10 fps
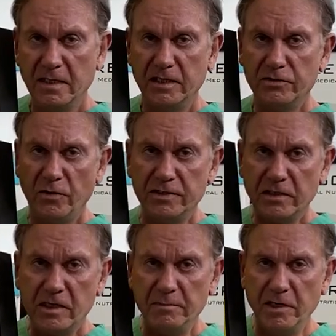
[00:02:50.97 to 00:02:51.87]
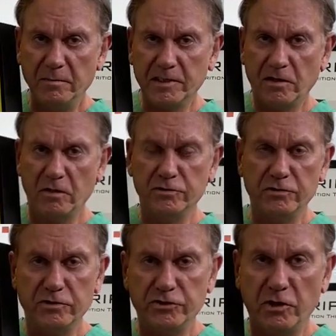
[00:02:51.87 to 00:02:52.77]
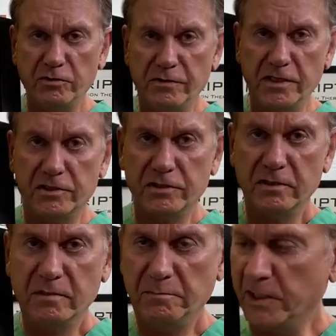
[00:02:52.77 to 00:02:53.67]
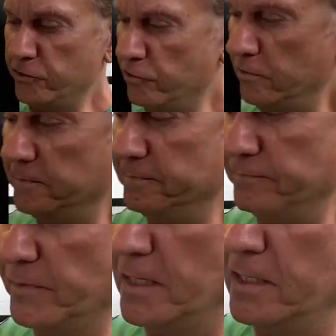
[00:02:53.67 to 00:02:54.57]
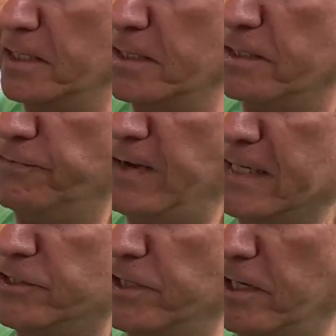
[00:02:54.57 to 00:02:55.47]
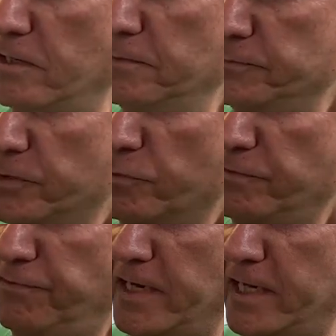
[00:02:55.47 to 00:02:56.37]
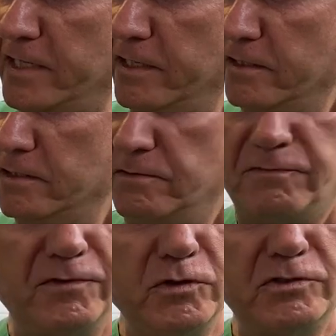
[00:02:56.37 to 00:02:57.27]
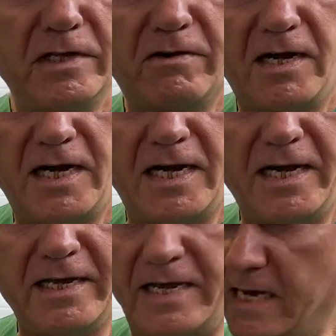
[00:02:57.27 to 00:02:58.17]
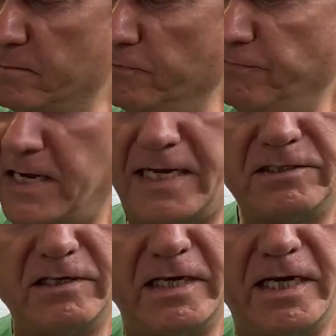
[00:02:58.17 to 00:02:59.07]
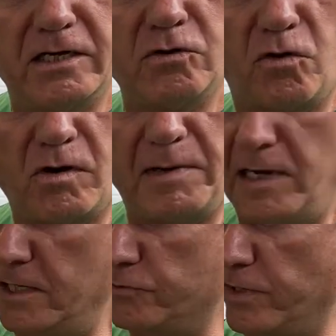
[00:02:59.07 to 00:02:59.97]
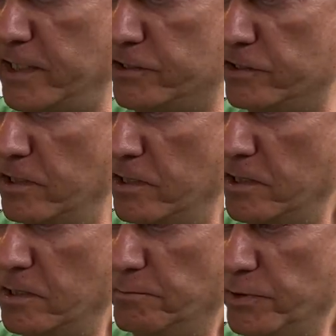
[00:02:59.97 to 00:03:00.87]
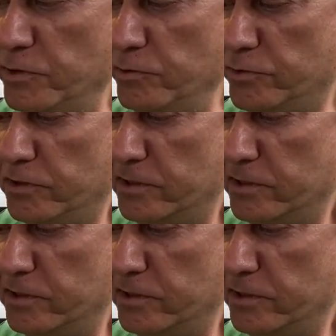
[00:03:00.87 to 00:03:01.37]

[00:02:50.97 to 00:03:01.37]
And so as I come a little bit closer to show you this picture, the fat cell, when fed foods that are high in animal fats and carbohydrates, produce